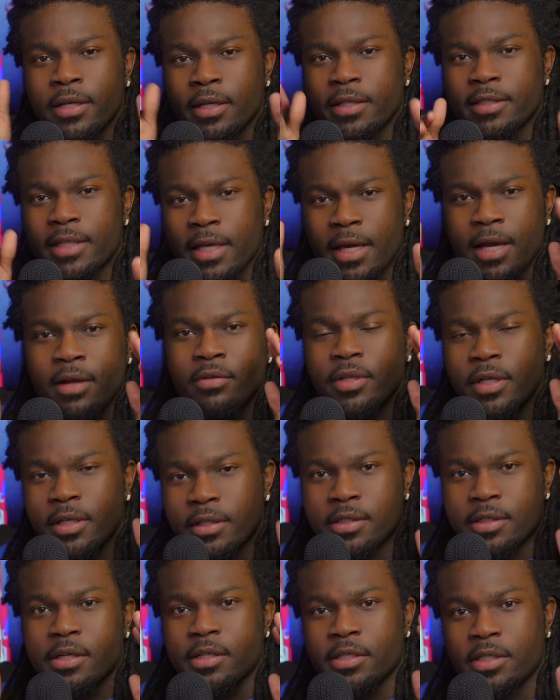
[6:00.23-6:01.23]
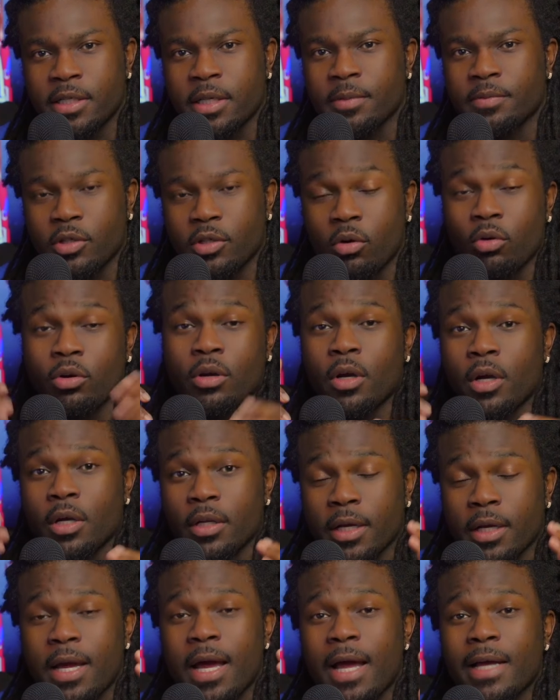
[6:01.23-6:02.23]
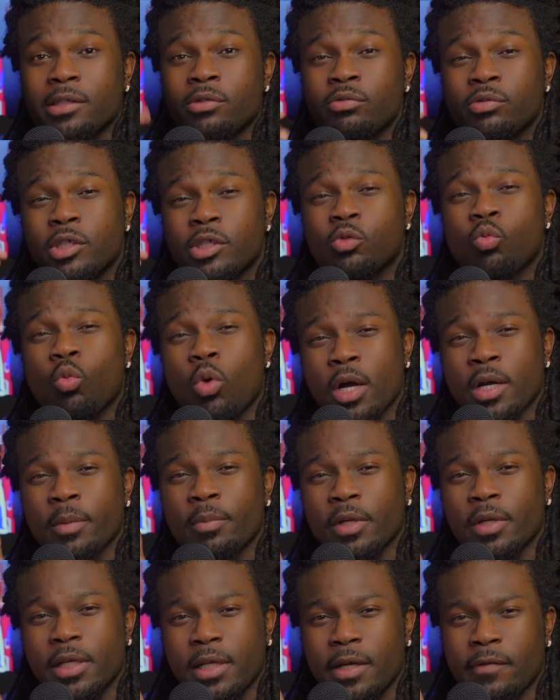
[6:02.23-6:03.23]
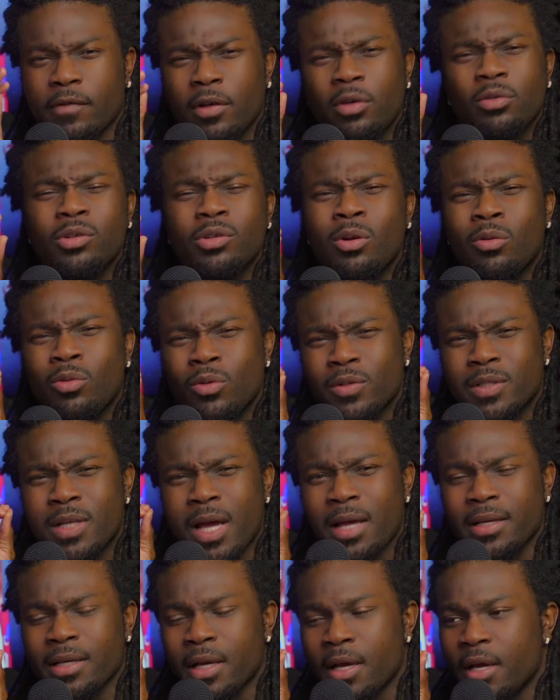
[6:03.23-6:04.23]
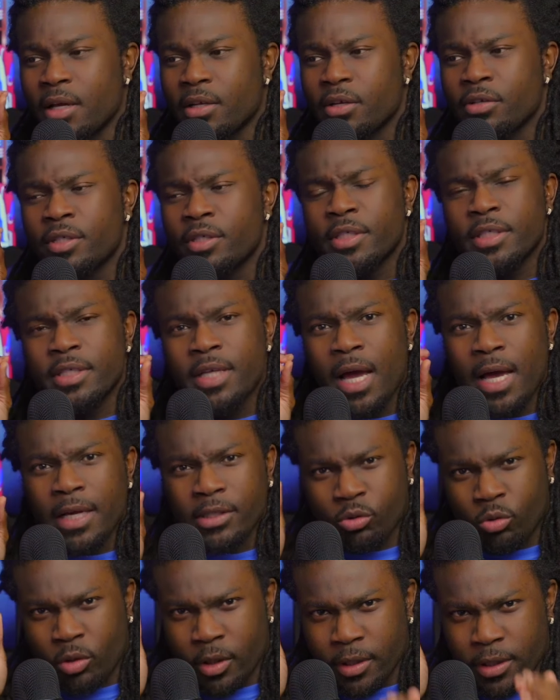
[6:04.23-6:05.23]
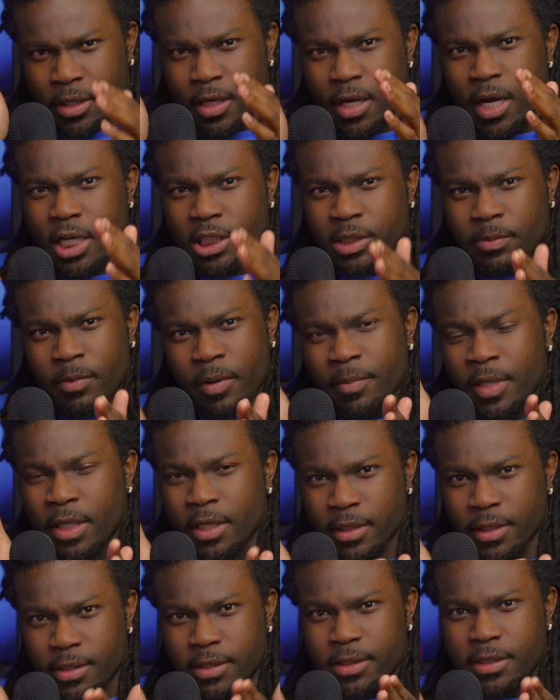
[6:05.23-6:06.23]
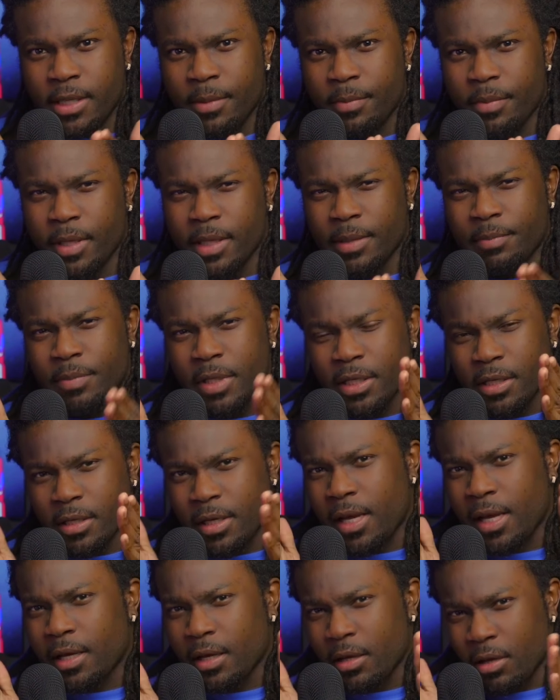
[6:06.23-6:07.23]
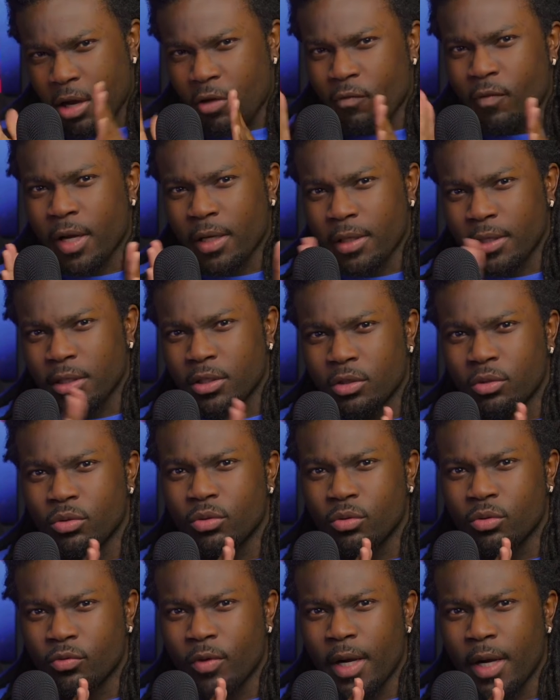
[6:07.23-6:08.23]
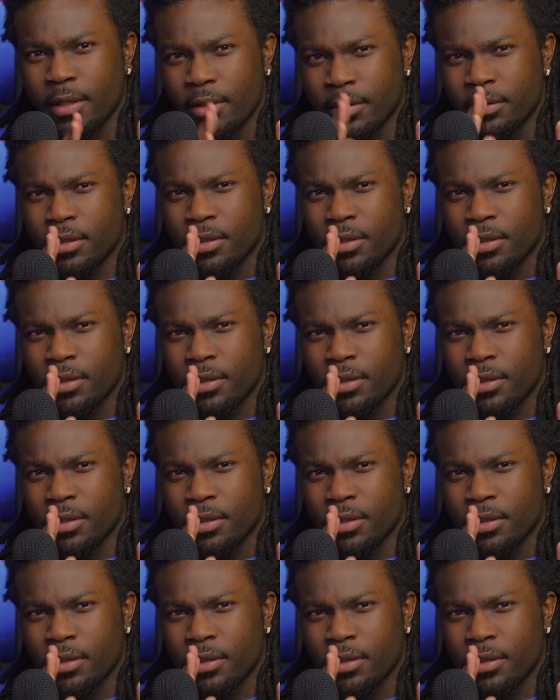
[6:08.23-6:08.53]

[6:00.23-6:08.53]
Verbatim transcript: they say out there to the simps or the guys who just want to believe. Look, you know those guys? There's these guys who are at the cusp of being a simp and being a, like a, a regular dude, right?